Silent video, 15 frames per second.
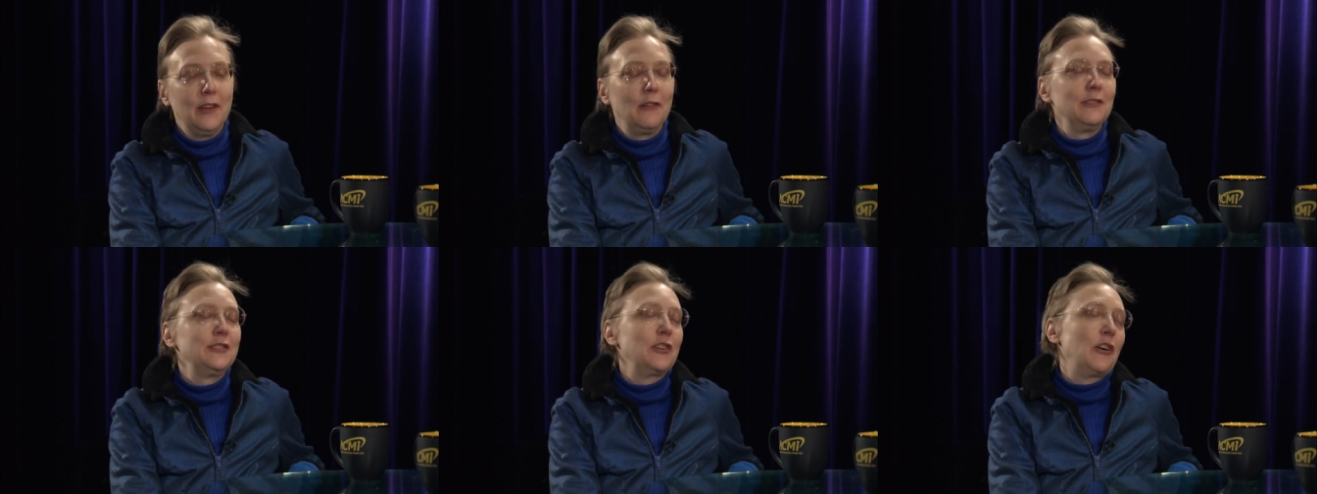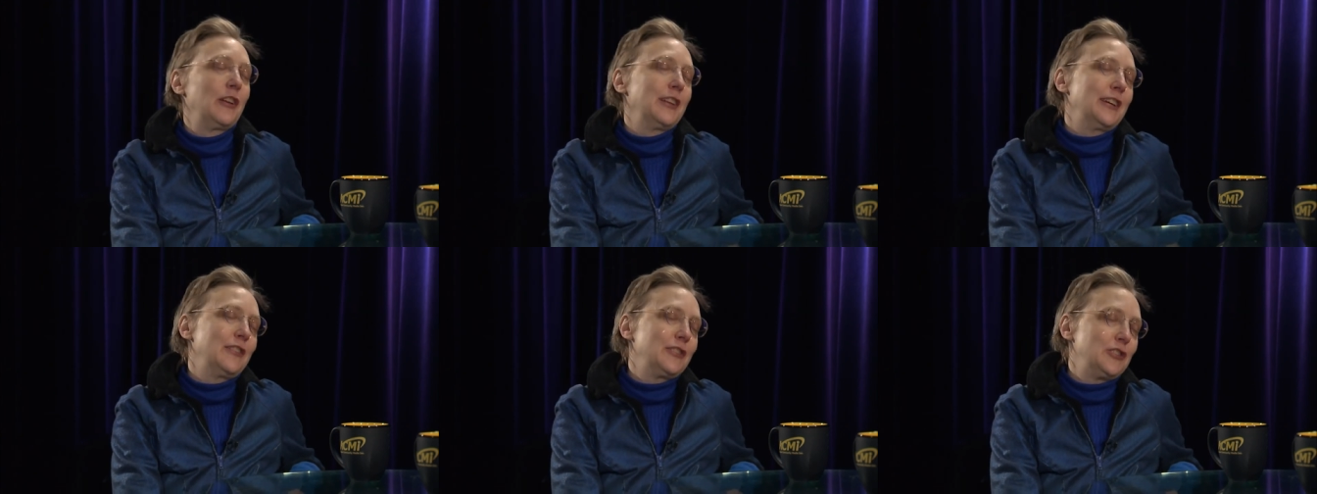you know,
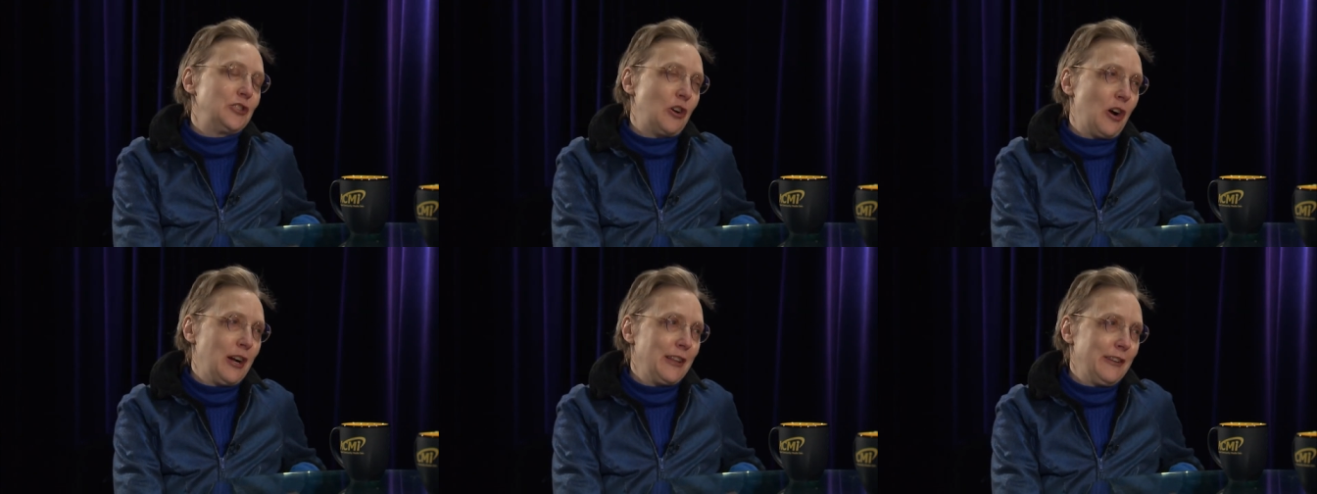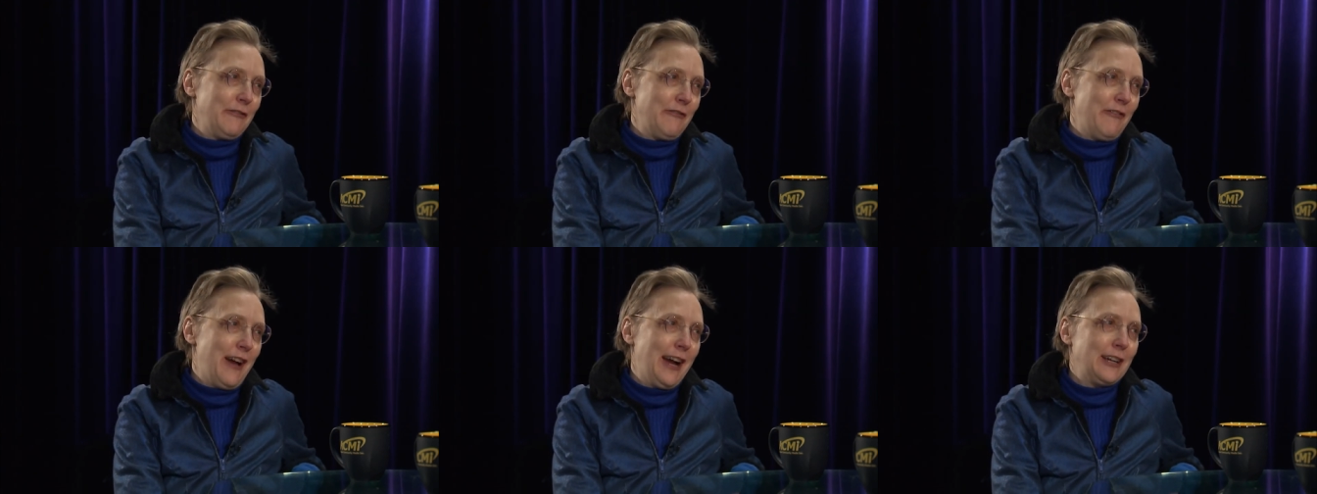Charlie and the
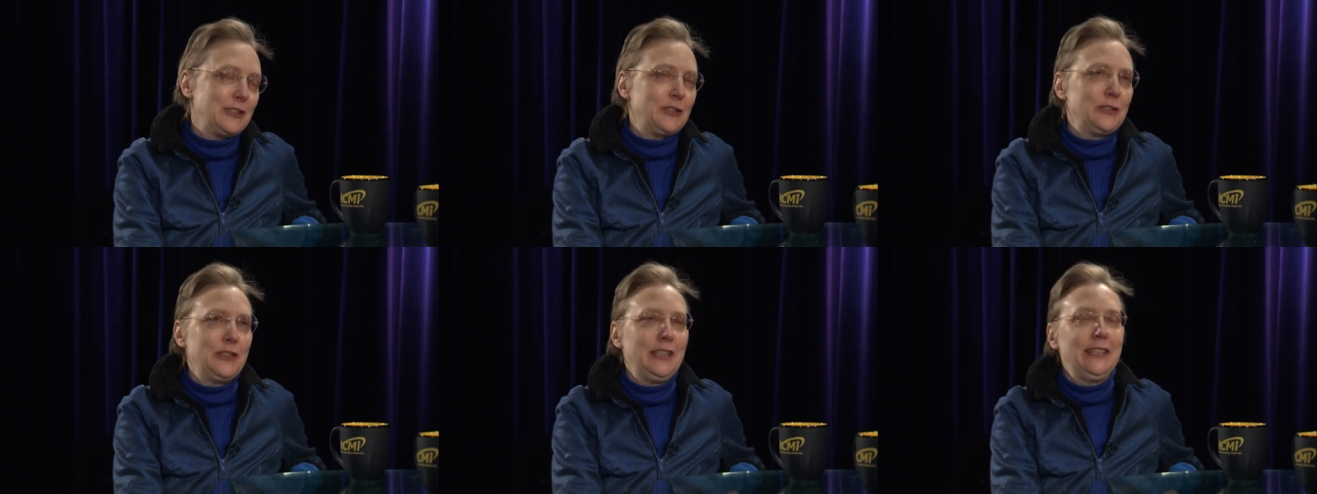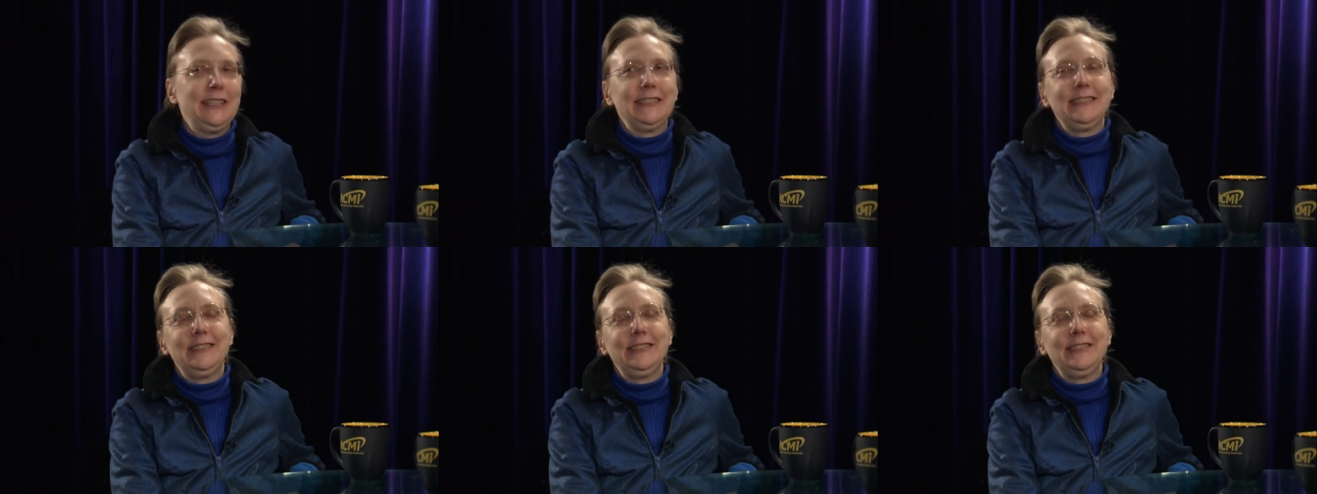Chocolate Factory